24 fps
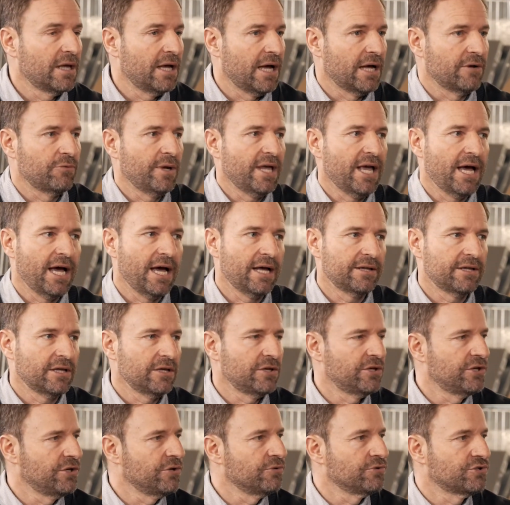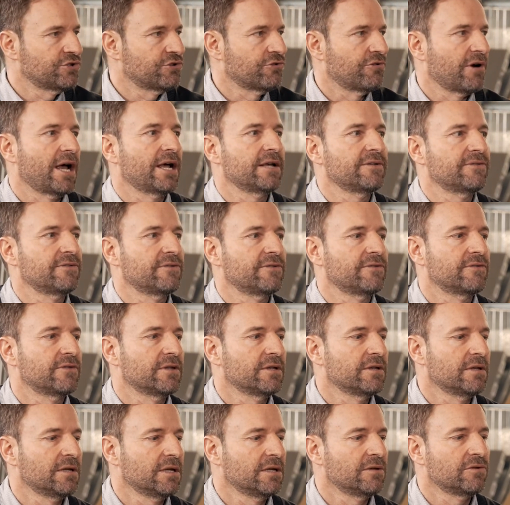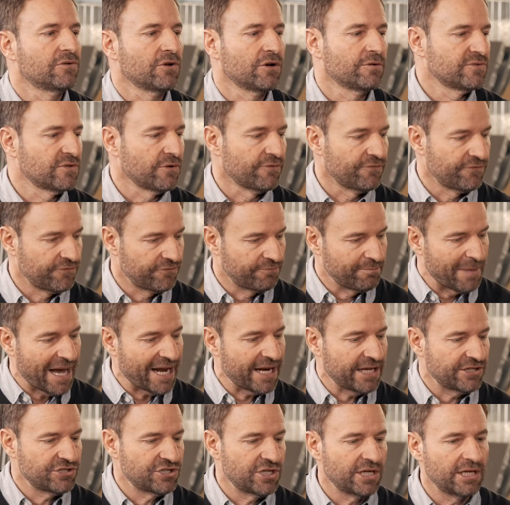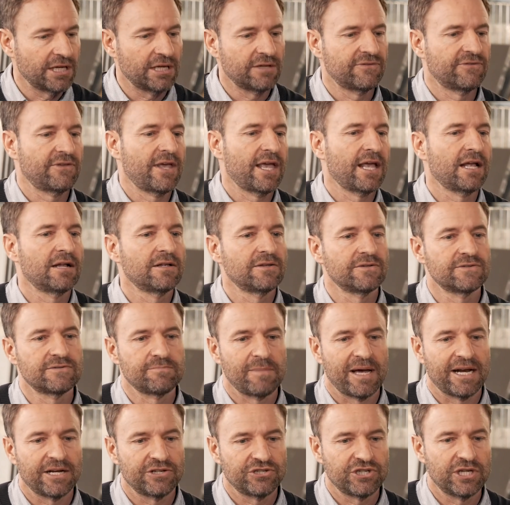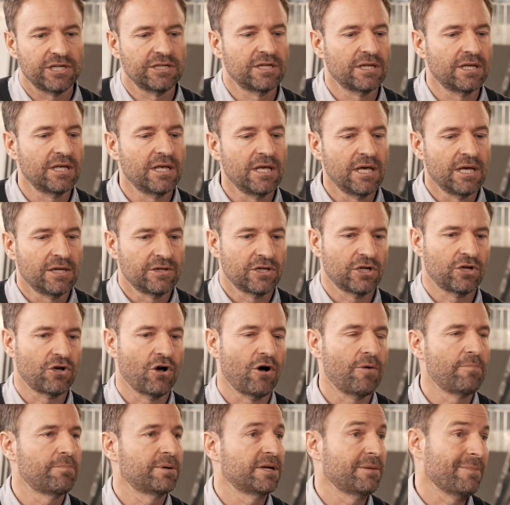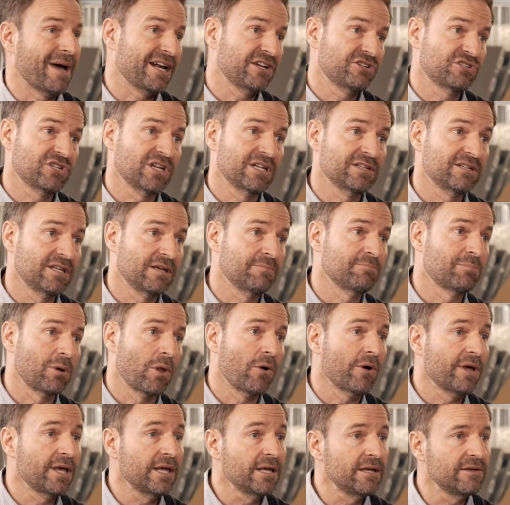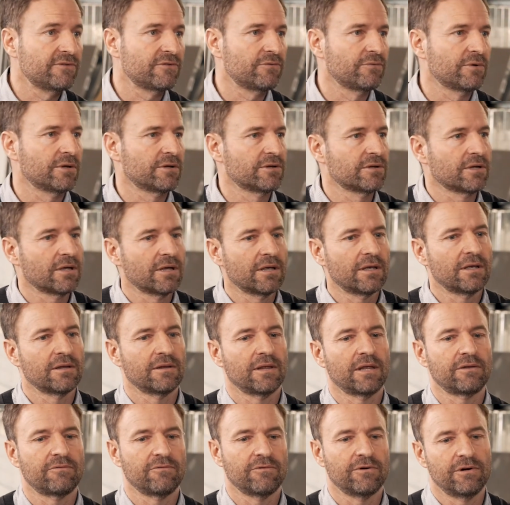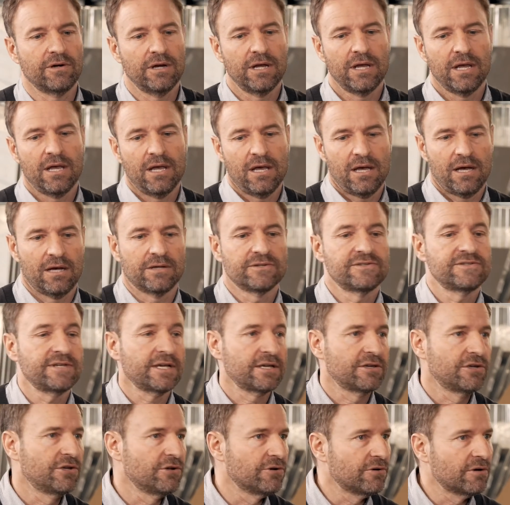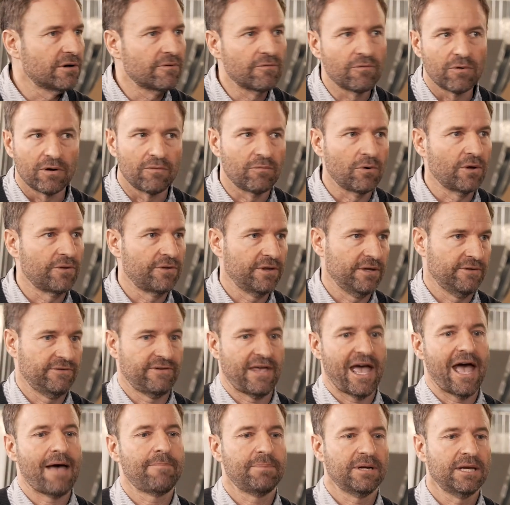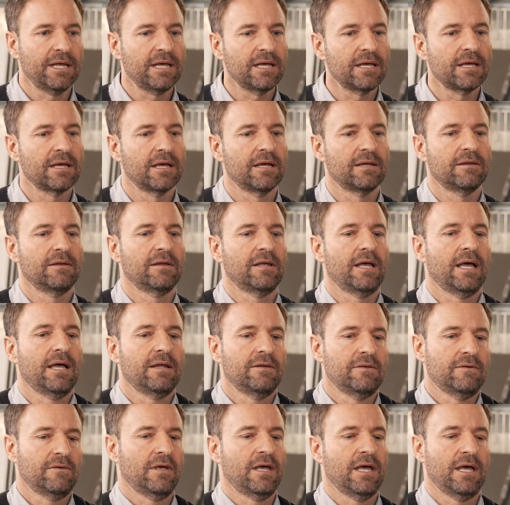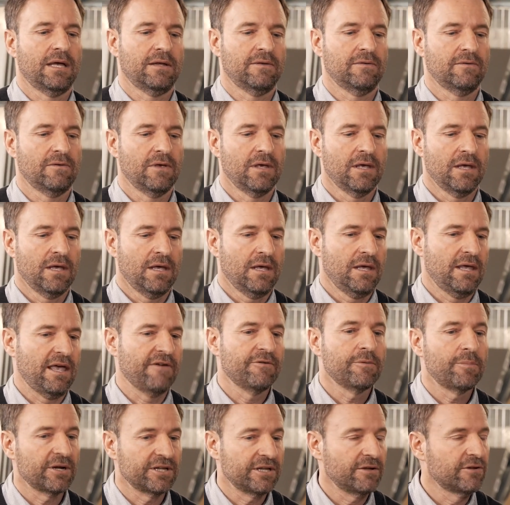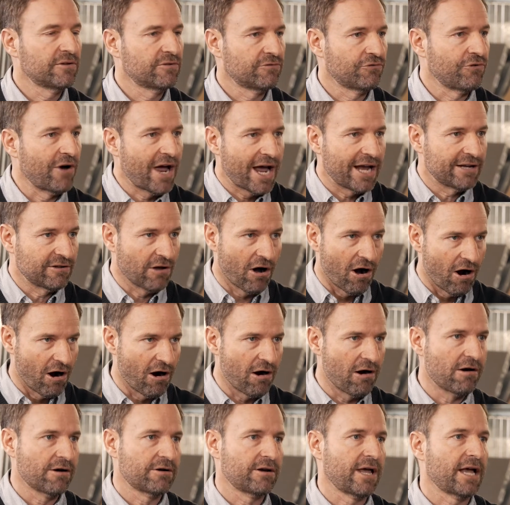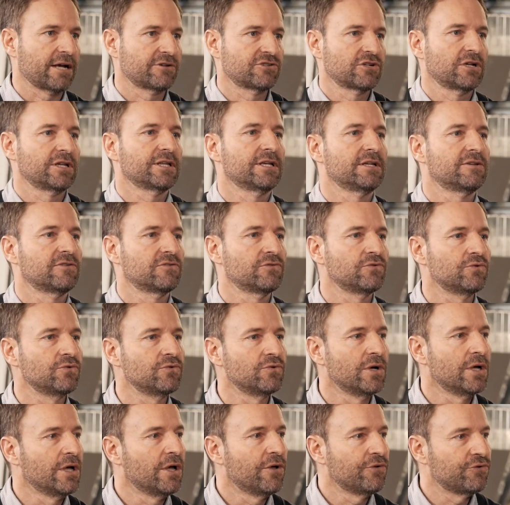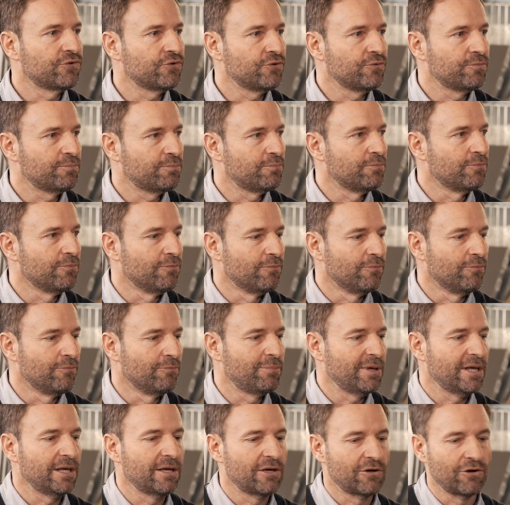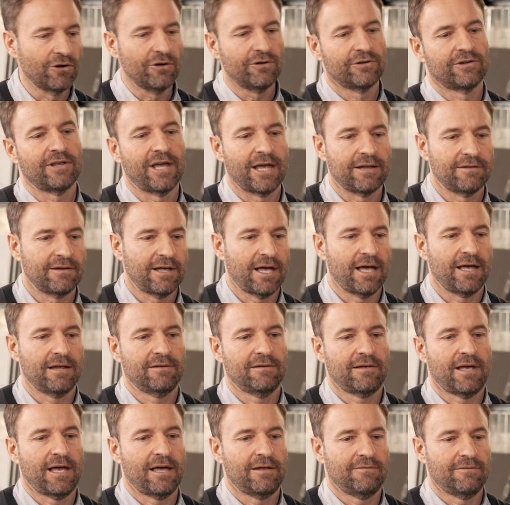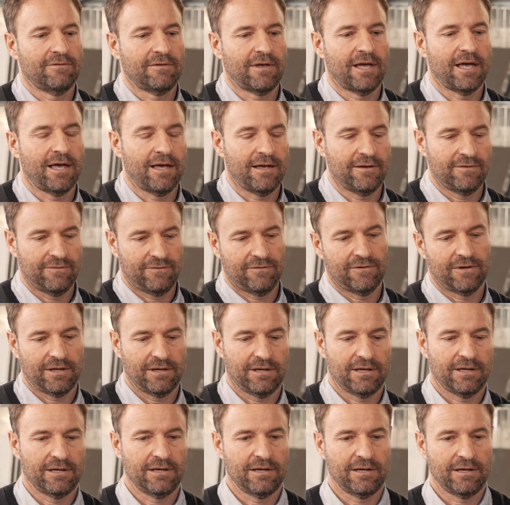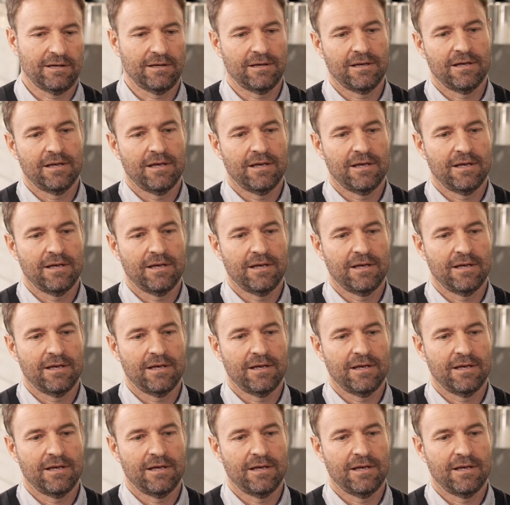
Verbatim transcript: And we had a huge crisis in, in terms of managing sales, managing the, the company, managing the employees uh, that were unsecure, what is happening. And, and, and everybody tried hard actually to, to be good and, and, and, and uh,